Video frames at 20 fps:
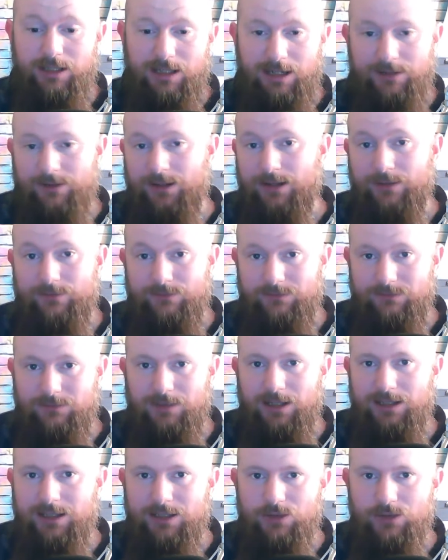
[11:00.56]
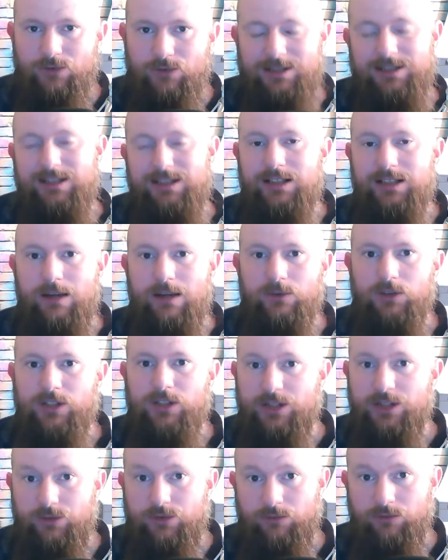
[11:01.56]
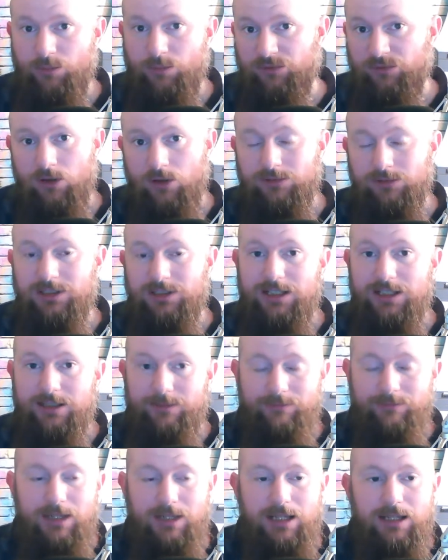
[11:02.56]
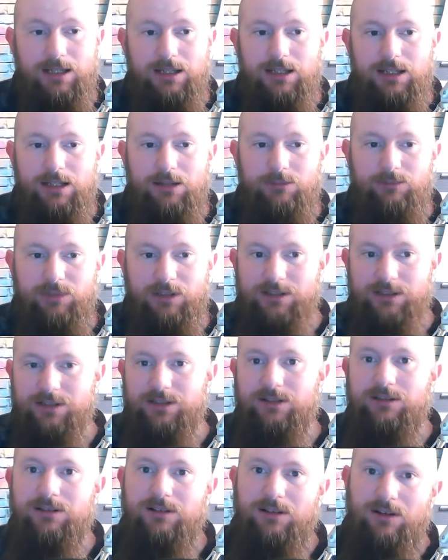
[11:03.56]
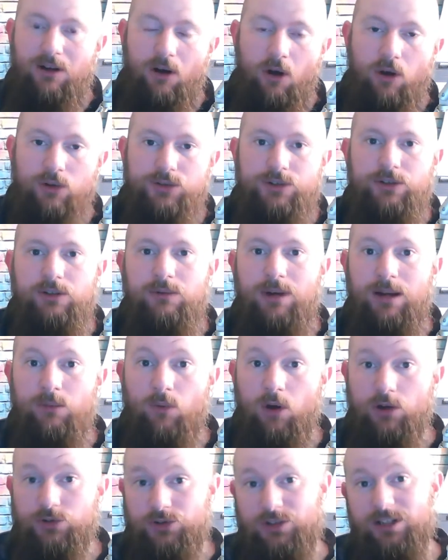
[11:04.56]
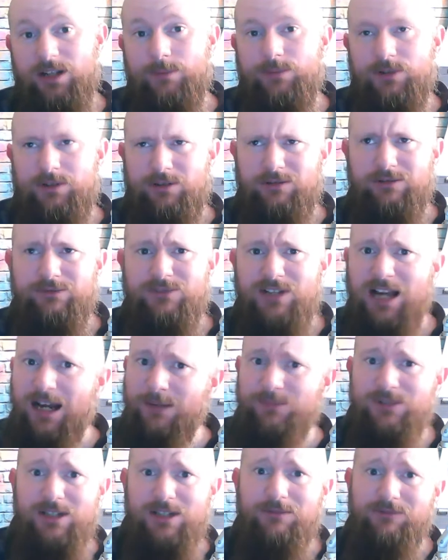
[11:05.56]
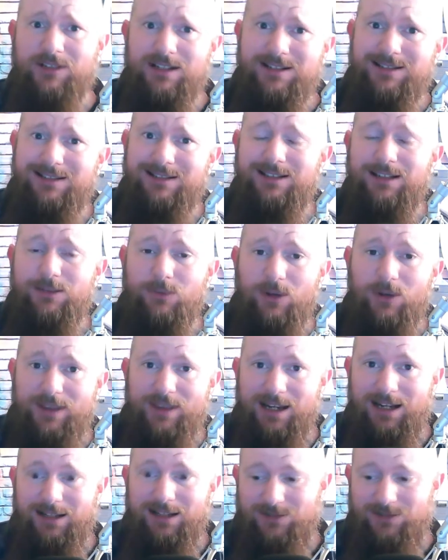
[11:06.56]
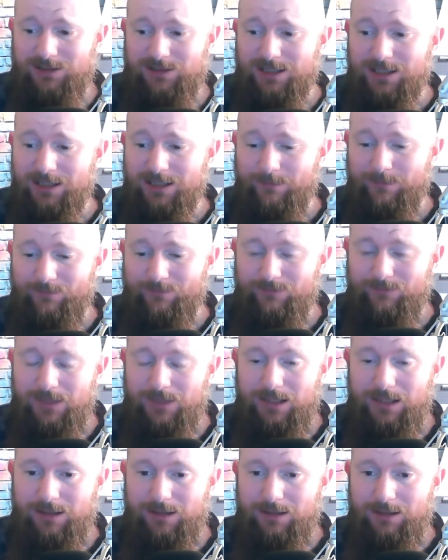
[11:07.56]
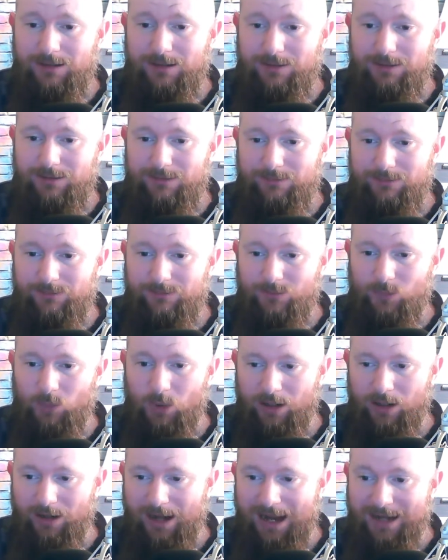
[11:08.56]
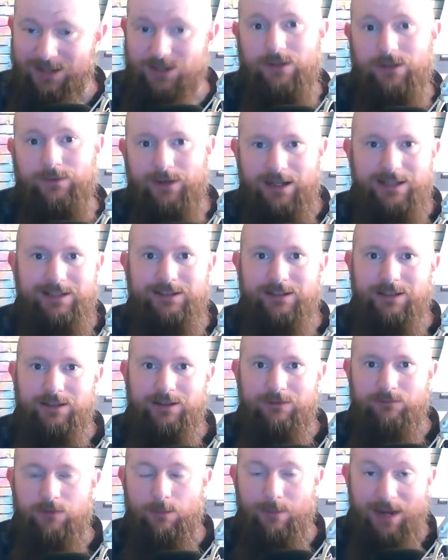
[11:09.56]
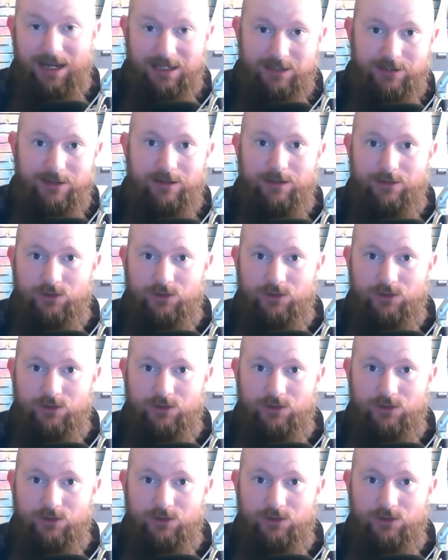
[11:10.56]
I have an interest in naval history broadly, but also I watched an episode of Time Team recently where they actually were excavating the remains of this